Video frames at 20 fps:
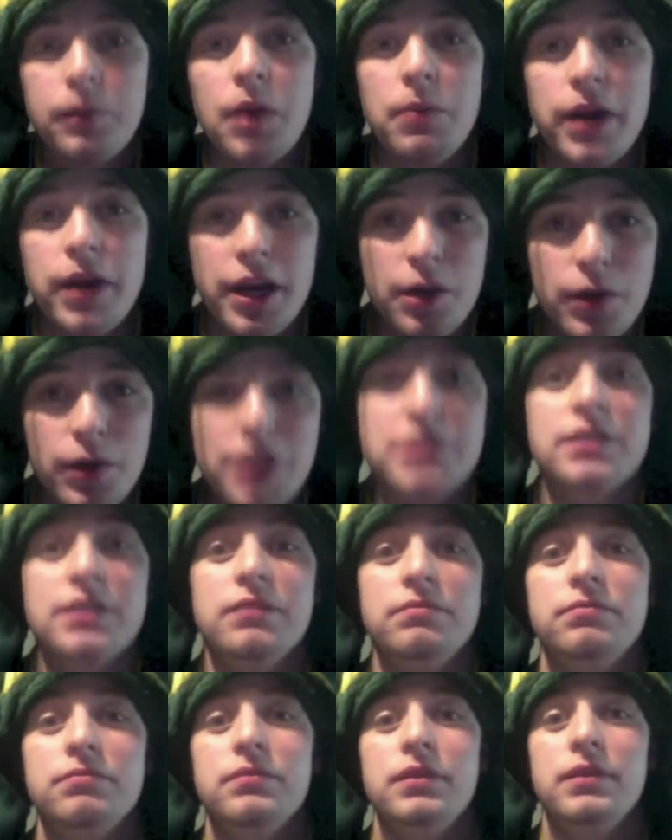But anyways,
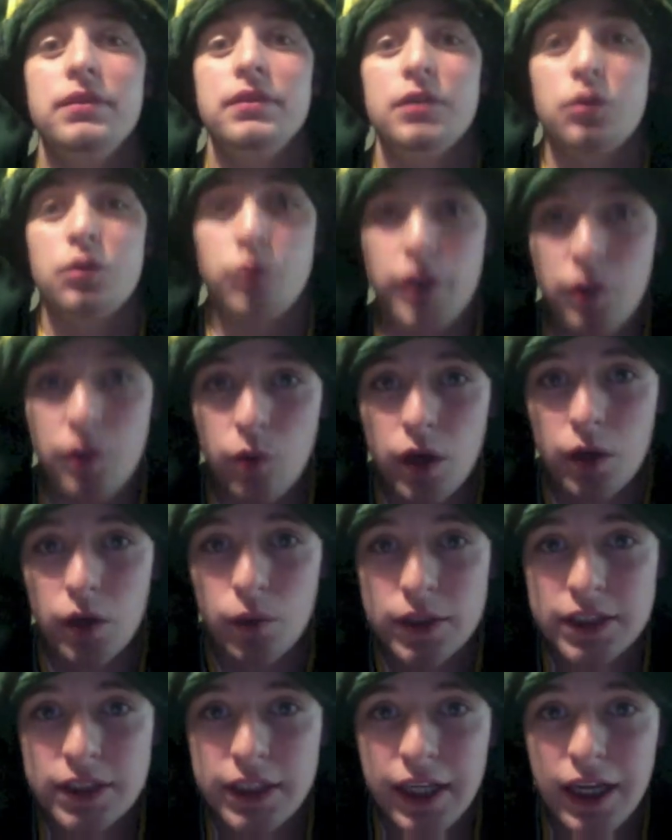3-1
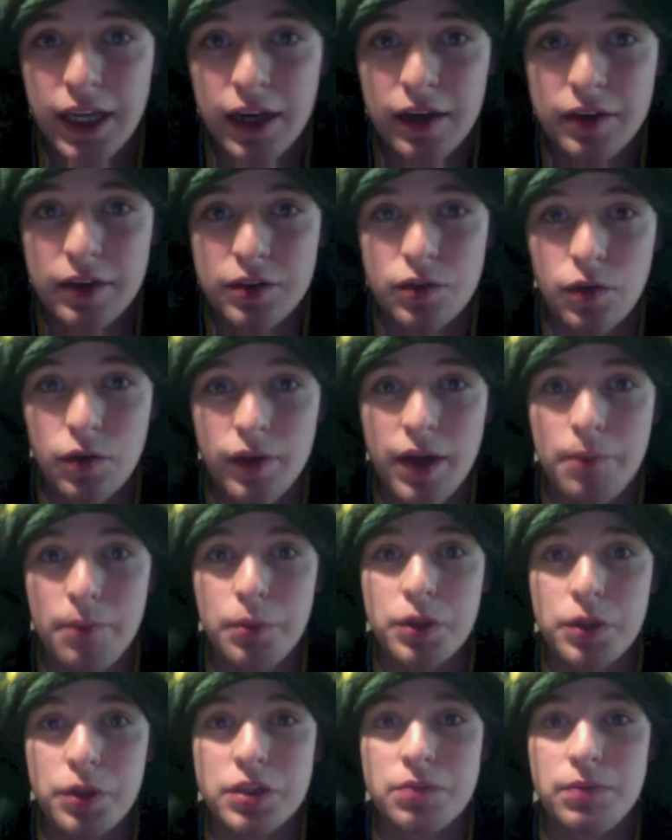once again, so that
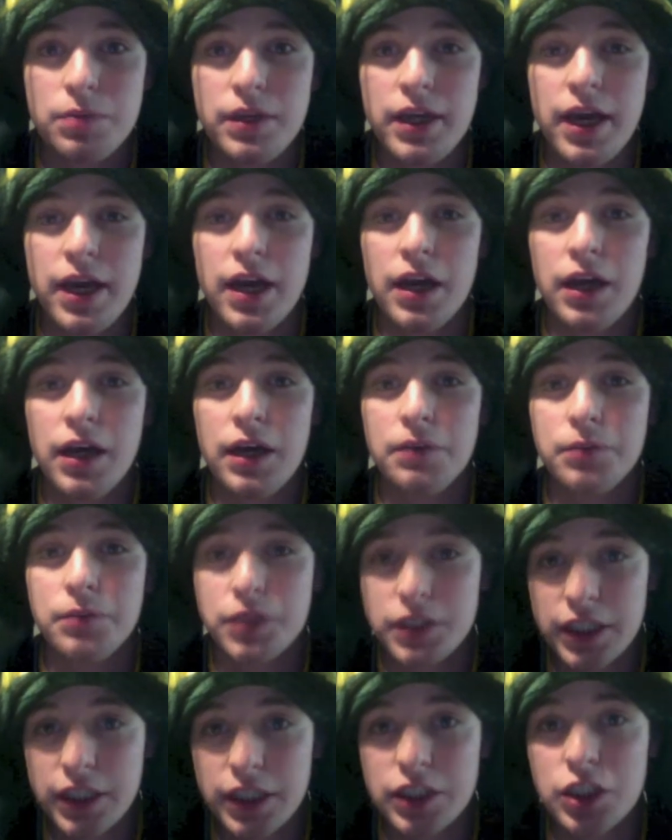puts me at
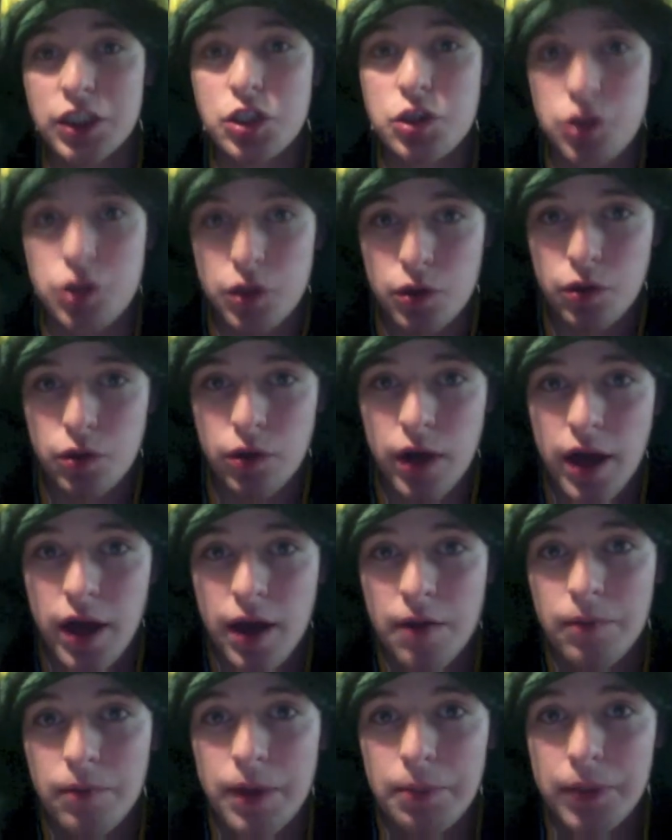6-2,
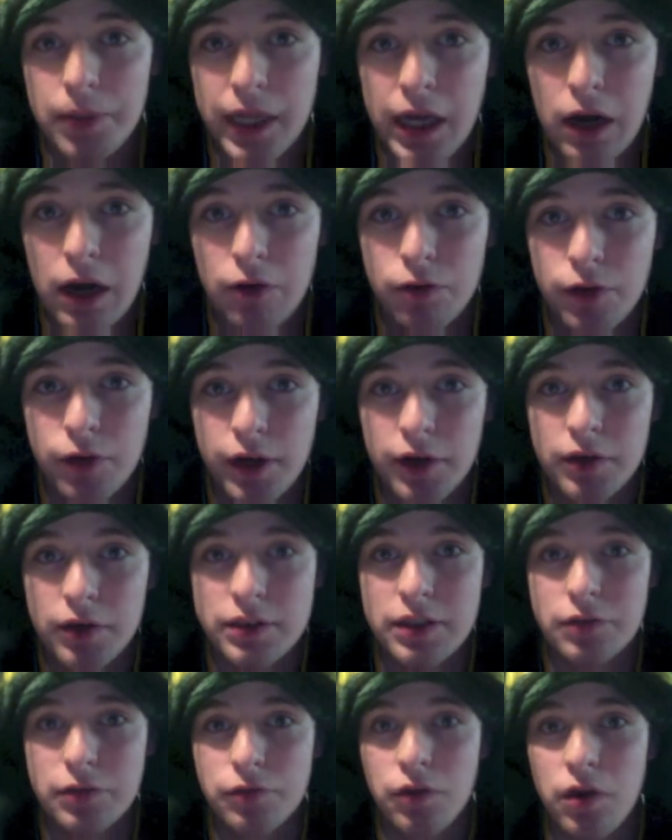my playoff records
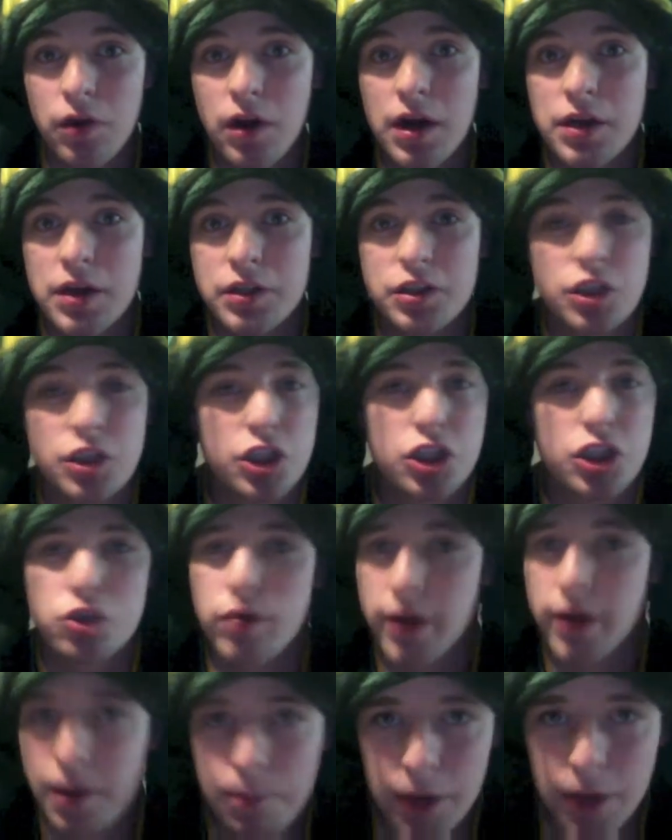as far as just
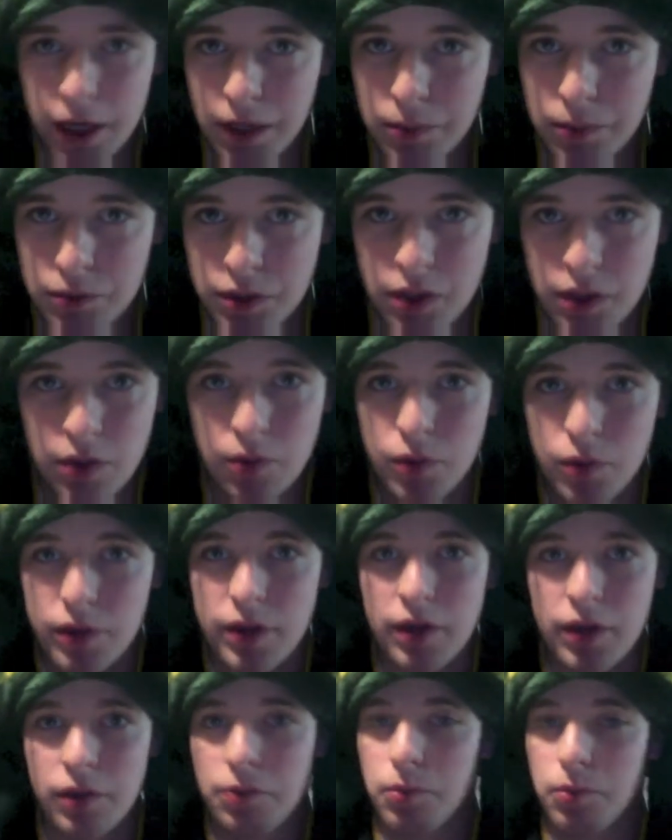straight-up pick-ems go,
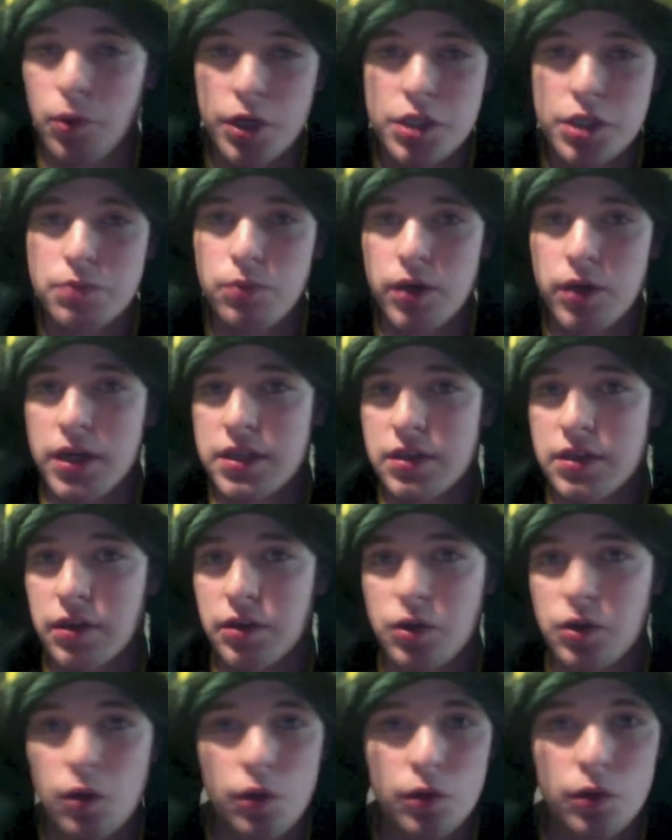without the point spreads or
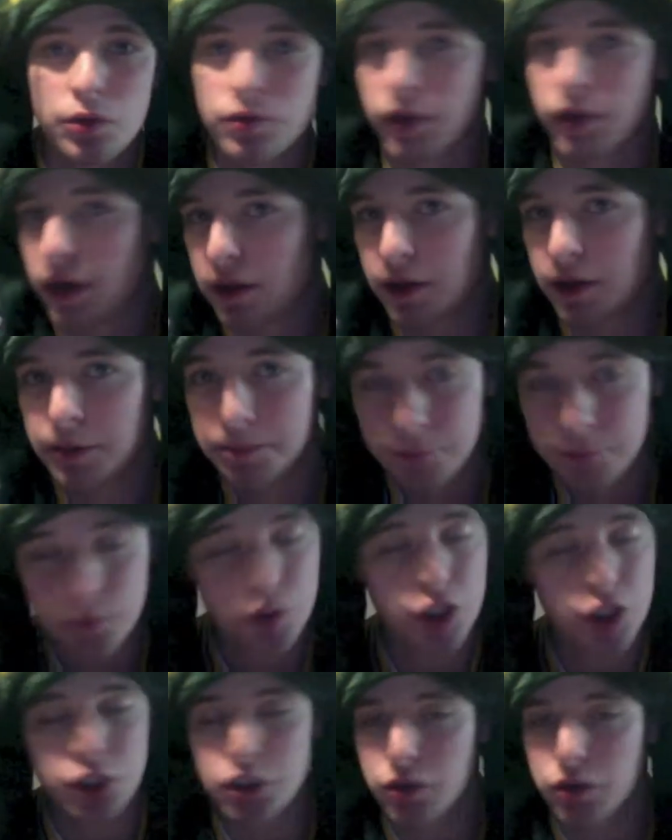totals or anything.
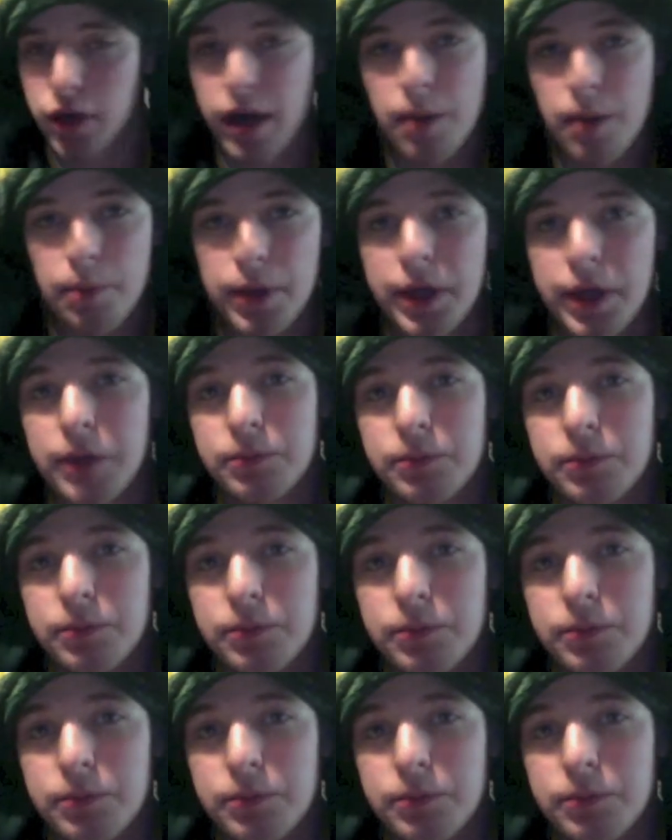Just straight-up pick-ems.